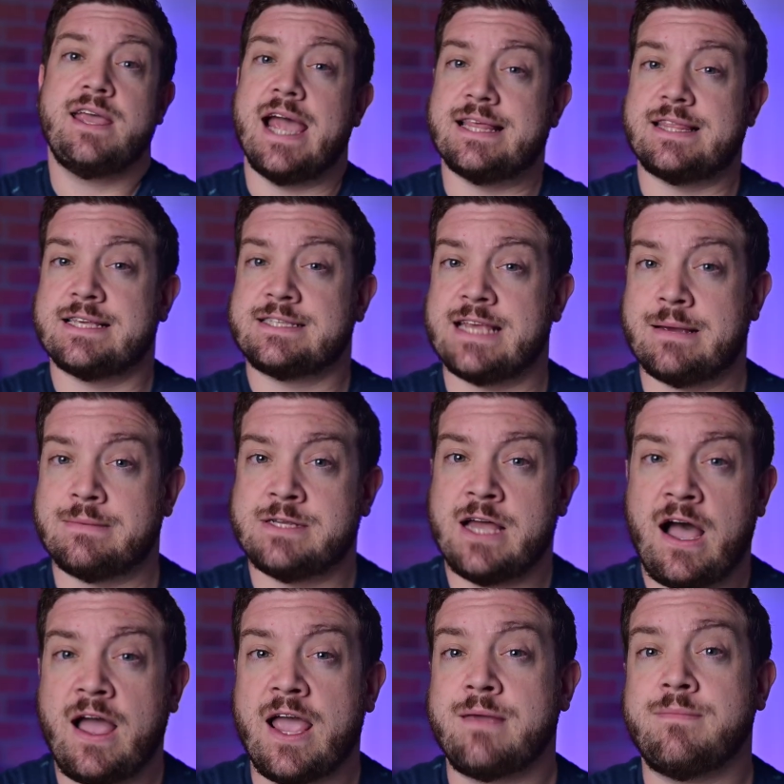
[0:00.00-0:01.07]
At the same
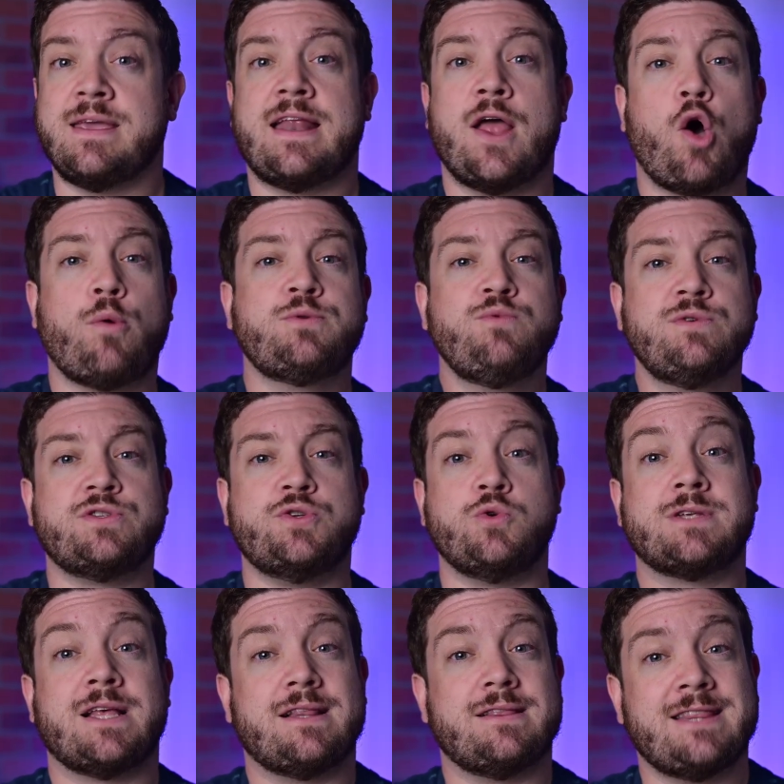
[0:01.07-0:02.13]
time, it helps
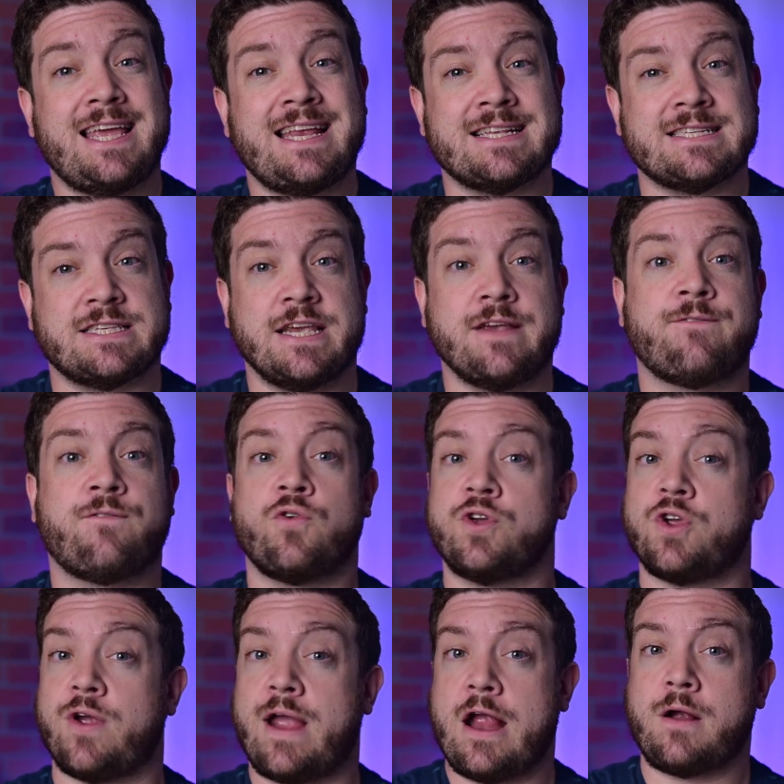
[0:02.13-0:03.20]
reduce latency for
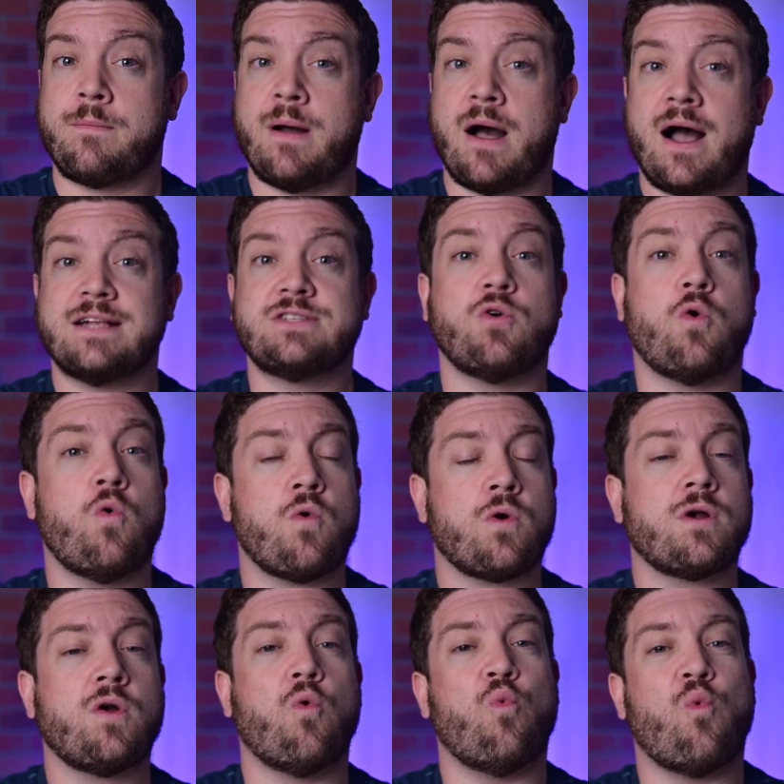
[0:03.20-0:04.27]
your AirPods
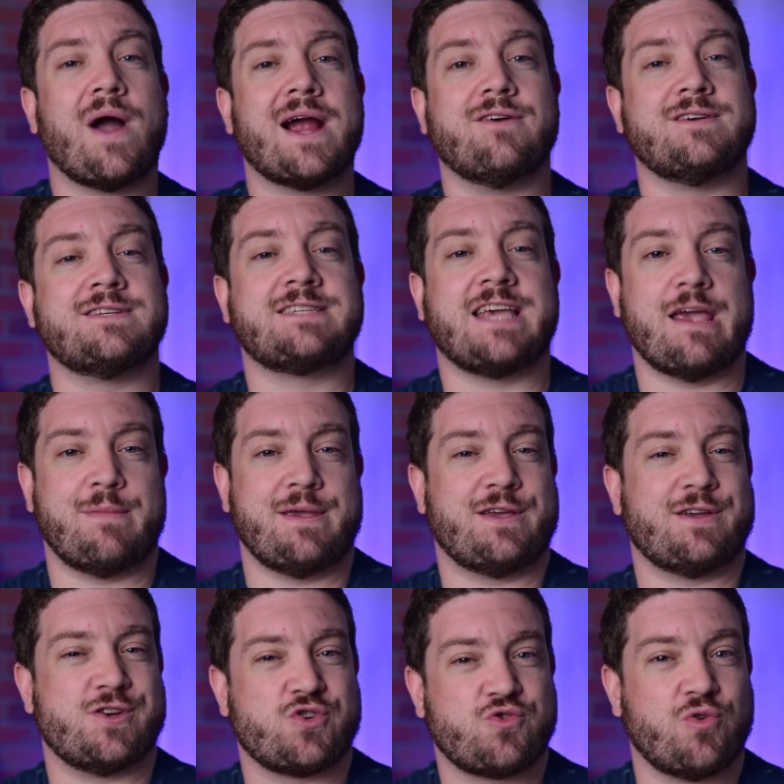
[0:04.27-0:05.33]
or wireless gaming
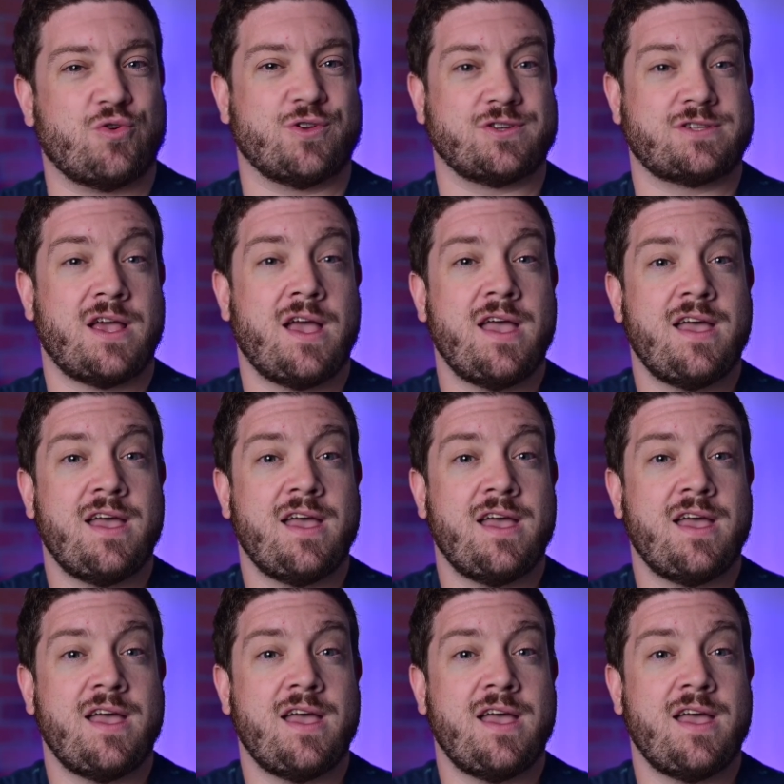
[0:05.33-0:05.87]
controllers.